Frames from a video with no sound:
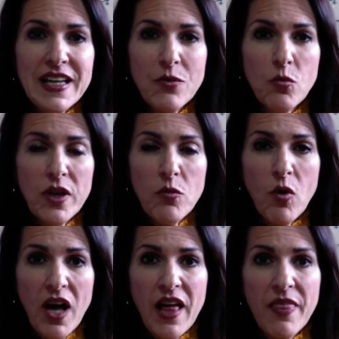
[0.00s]
we
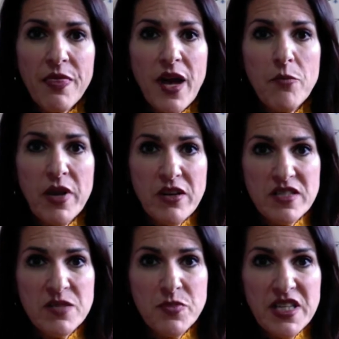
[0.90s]
want that
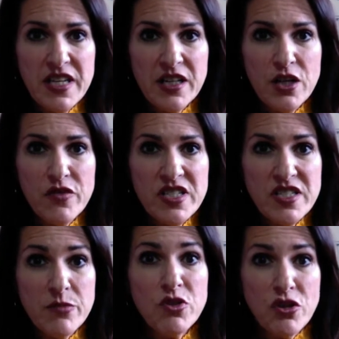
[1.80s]
parasympathetic nervous
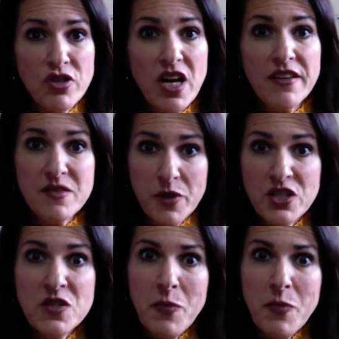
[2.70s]
system turned on as much as